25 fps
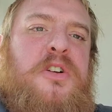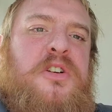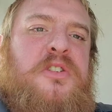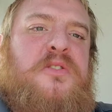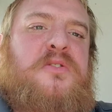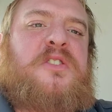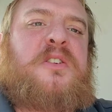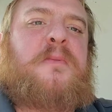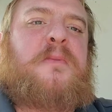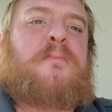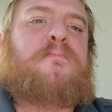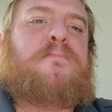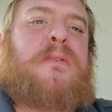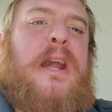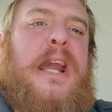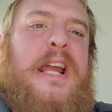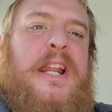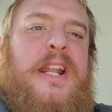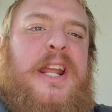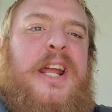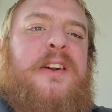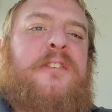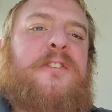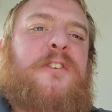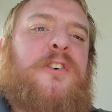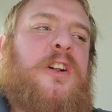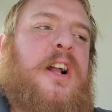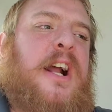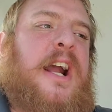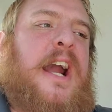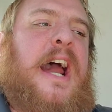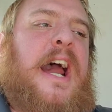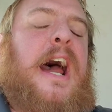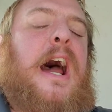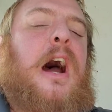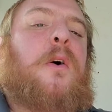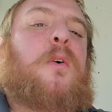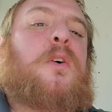just debating for like
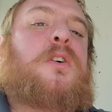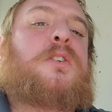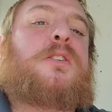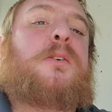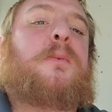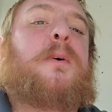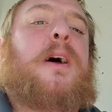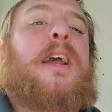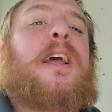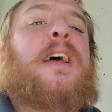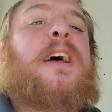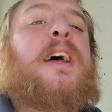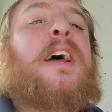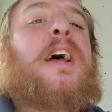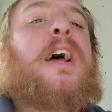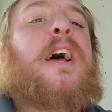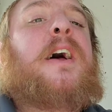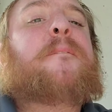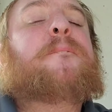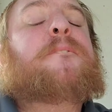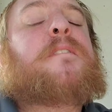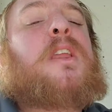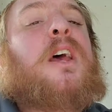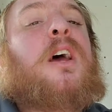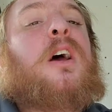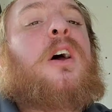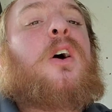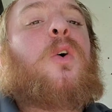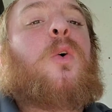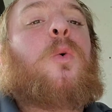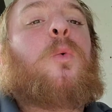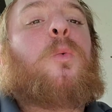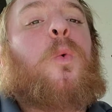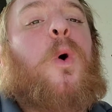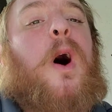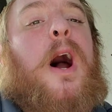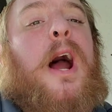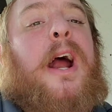hours. I'm like,
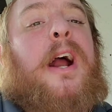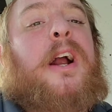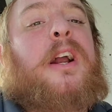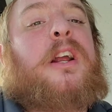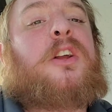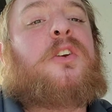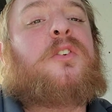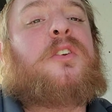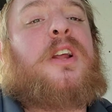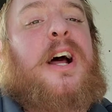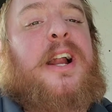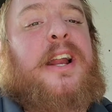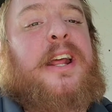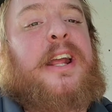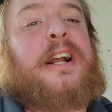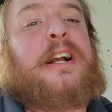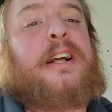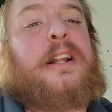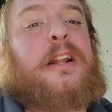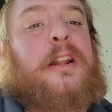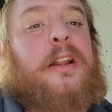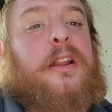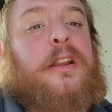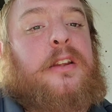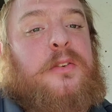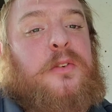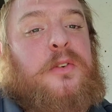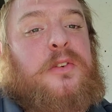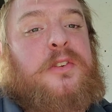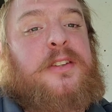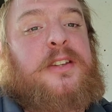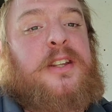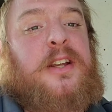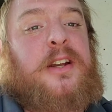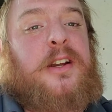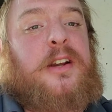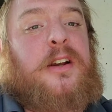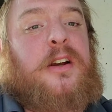why are you not
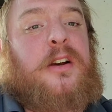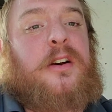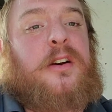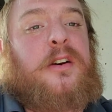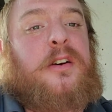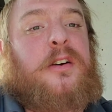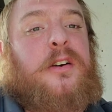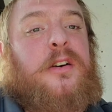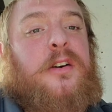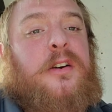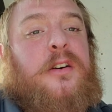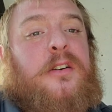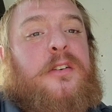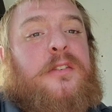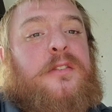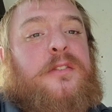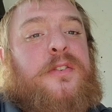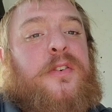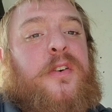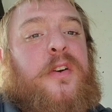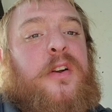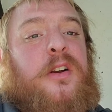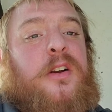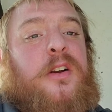inclusive?